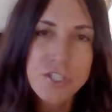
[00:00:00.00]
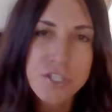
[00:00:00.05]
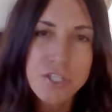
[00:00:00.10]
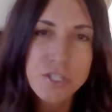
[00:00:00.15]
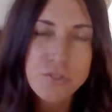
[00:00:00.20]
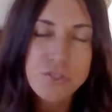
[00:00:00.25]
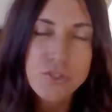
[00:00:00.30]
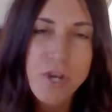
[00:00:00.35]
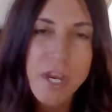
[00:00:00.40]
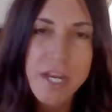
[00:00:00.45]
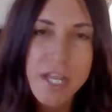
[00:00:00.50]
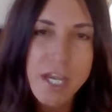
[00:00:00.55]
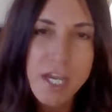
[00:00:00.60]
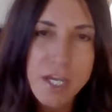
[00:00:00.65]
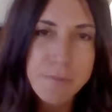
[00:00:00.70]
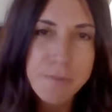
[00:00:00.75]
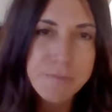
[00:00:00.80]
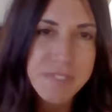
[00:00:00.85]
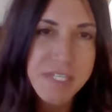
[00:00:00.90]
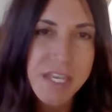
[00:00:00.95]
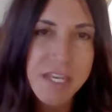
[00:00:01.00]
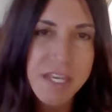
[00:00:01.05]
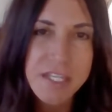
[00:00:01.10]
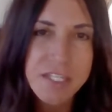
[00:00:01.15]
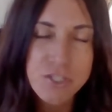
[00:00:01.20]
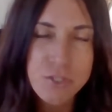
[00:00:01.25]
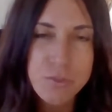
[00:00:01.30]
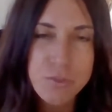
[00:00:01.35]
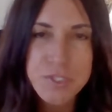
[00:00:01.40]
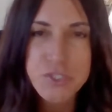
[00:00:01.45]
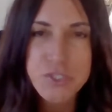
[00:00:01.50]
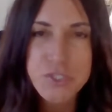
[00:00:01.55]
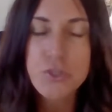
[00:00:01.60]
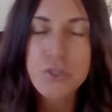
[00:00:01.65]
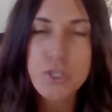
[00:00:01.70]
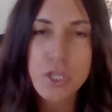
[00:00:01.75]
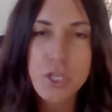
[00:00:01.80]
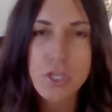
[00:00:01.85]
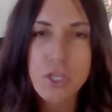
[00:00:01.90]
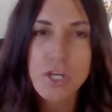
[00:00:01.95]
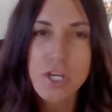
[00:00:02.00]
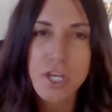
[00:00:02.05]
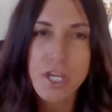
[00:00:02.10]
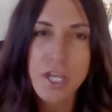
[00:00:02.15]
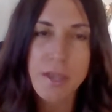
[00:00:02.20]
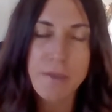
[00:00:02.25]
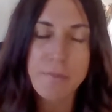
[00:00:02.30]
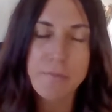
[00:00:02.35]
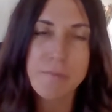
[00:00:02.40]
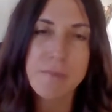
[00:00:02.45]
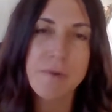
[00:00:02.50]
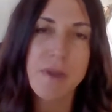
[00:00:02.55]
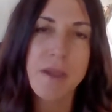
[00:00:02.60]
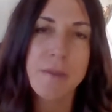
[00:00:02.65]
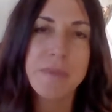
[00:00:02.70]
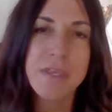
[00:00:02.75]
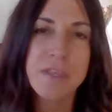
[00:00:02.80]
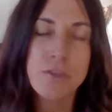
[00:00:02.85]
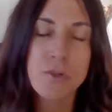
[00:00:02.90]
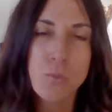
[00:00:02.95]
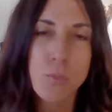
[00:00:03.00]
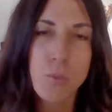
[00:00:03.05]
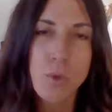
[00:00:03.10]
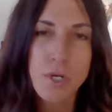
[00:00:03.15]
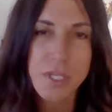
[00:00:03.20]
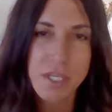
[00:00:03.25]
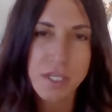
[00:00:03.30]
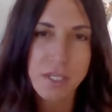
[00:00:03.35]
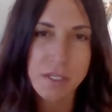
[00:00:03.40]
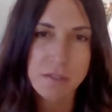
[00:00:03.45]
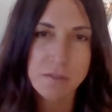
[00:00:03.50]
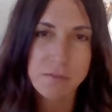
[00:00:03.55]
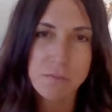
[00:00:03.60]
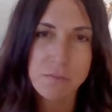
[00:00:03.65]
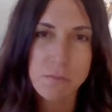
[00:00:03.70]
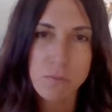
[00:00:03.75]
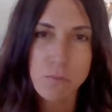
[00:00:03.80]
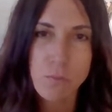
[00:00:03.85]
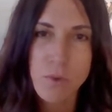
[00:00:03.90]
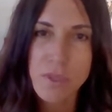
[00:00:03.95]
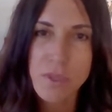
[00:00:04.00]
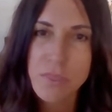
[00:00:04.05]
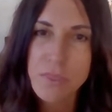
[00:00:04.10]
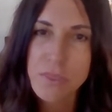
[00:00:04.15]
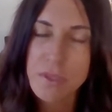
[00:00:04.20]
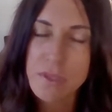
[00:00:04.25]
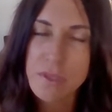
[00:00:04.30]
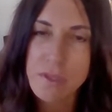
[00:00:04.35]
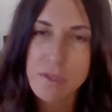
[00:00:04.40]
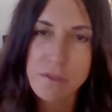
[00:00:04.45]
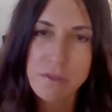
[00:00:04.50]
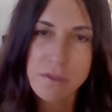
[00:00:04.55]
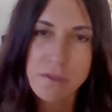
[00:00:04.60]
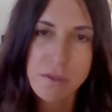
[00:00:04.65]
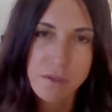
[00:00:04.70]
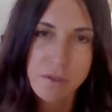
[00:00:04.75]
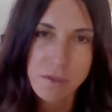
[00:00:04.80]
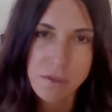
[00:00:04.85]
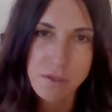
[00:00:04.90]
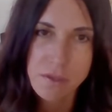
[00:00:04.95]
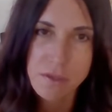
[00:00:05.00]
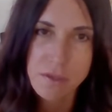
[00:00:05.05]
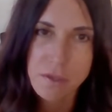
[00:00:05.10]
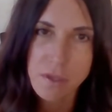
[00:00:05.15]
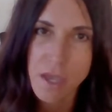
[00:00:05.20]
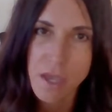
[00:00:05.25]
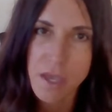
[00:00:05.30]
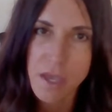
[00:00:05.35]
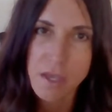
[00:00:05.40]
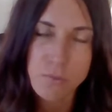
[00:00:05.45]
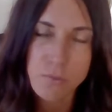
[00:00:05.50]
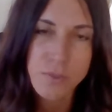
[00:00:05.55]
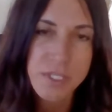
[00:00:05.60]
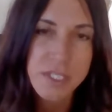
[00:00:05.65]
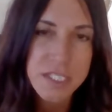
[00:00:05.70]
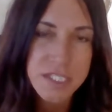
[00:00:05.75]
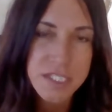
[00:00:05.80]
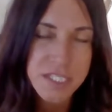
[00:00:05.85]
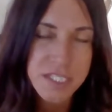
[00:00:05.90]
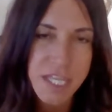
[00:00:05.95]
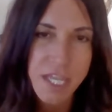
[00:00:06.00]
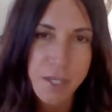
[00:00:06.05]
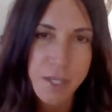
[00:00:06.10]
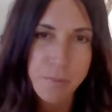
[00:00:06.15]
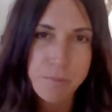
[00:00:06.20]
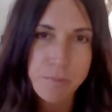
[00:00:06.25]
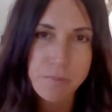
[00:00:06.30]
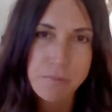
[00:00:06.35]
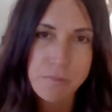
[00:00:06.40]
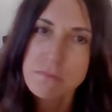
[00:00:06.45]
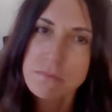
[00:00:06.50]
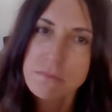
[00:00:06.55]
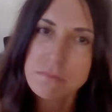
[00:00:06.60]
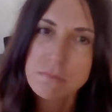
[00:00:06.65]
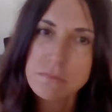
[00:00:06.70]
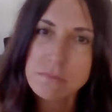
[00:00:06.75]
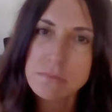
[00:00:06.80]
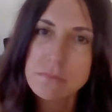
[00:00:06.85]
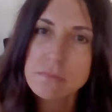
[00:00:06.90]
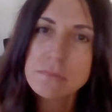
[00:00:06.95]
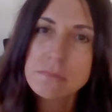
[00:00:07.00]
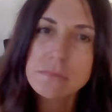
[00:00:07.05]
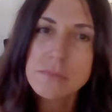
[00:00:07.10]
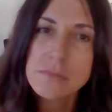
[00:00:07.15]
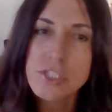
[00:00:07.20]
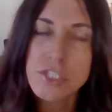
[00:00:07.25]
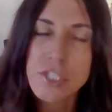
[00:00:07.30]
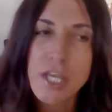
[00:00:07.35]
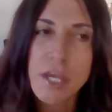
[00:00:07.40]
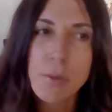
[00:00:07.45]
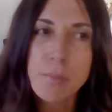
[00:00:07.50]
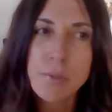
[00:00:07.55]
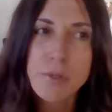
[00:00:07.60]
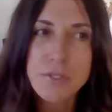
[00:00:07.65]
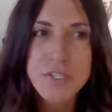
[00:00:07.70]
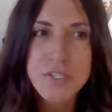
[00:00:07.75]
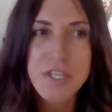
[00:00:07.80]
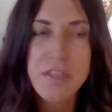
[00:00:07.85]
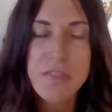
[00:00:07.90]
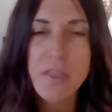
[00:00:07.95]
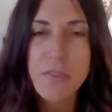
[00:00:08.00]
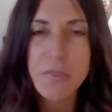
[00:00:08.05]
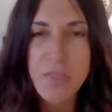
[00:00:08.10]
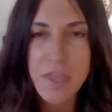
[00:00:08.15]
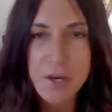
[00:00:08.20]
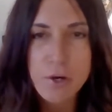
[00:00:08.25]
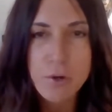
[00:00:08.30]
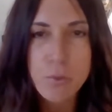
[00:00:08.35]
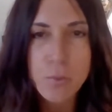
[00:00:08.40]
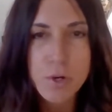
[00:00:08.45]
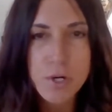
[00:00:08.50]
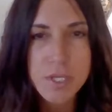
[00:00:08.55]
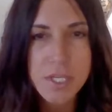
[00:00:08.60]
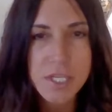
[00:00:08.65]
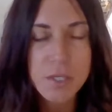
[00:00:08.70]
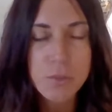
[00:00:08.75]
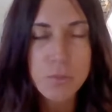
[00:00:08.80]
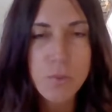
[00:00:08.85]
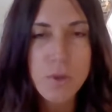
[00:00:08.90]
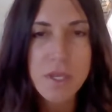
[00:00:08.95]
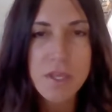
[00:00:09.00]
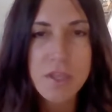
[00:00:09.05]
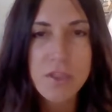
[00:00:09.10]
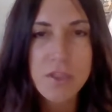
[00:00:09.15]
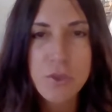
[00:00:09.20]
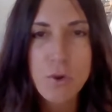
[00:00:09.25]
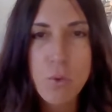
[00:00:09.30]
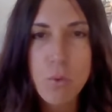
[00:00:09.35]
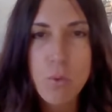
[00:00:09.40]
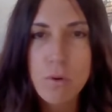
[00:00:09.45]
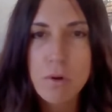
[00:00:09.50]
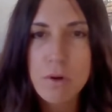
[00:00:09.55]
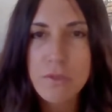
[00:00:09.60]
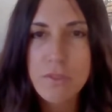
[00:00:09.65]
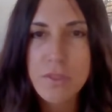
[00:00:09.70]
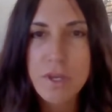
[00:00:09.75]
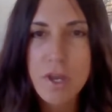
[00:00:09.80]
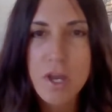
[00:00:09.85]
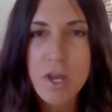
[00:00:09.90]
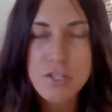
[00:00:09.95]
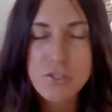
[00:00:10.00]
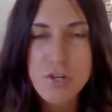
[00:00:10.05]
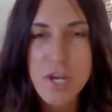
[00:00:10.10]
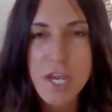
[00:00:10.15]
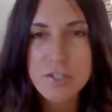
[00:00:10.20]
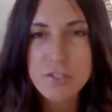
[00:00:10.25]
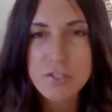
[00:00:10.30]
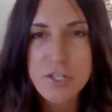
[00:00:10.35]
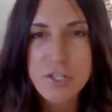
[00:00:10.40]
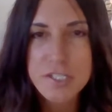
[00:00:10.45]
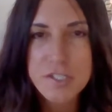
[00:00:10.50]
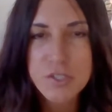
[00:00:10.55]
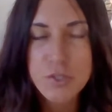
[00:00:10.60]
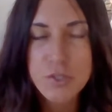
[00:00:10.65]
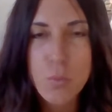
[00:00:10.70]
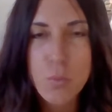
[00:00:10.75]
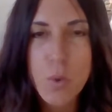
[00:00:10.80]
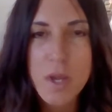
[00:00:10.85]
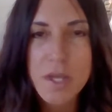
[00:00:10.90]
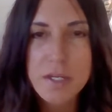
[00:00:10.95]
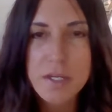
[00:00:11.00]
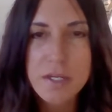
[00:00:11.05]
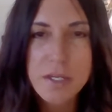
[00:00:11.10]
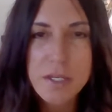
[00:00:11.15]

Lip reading: try to update it to a certain look, I'm either working with the real estate person that they're working with, or the contractor, as to what